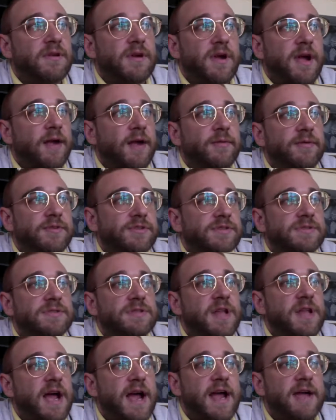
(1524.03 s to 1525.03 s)
I would just
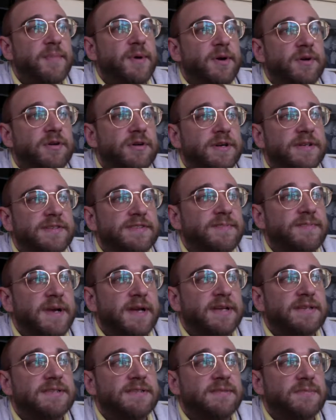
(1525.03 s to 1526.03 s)
lie about
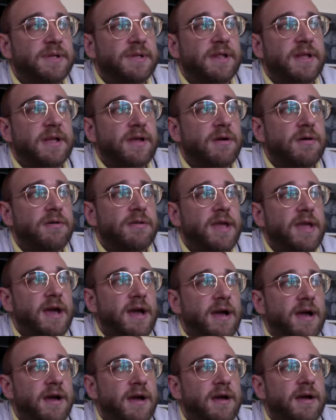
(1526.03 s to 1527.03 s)
Christmas and be like, oh
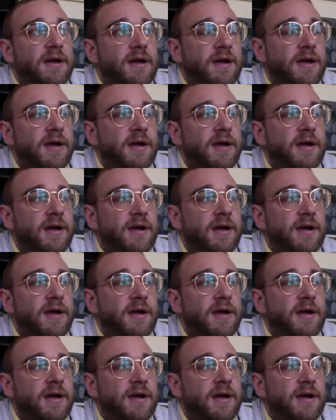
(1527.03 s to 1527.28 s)
yeah,